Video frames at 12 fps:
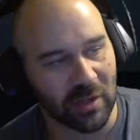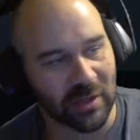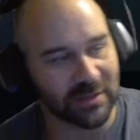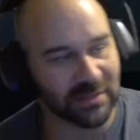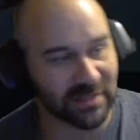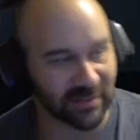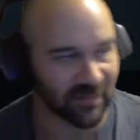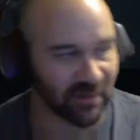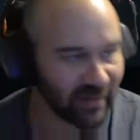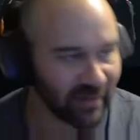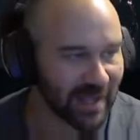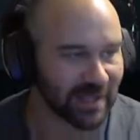different
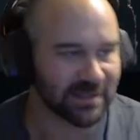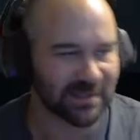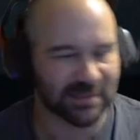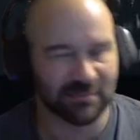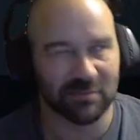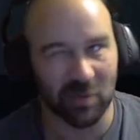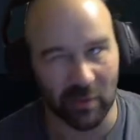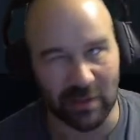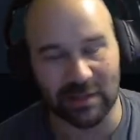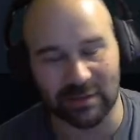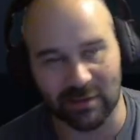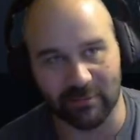clans, 20
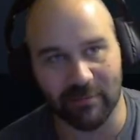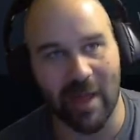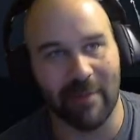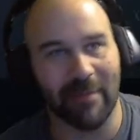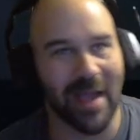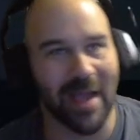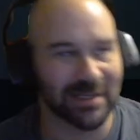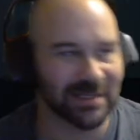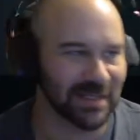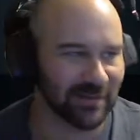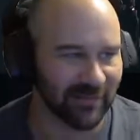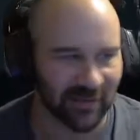at their
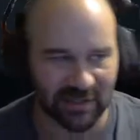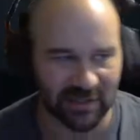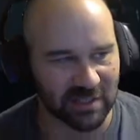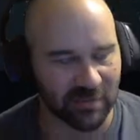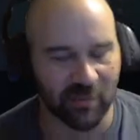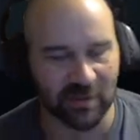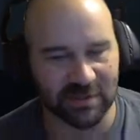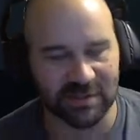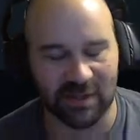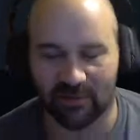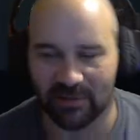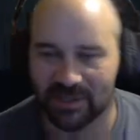max, at various other points
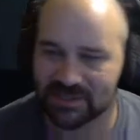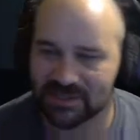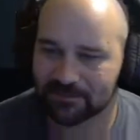there or less.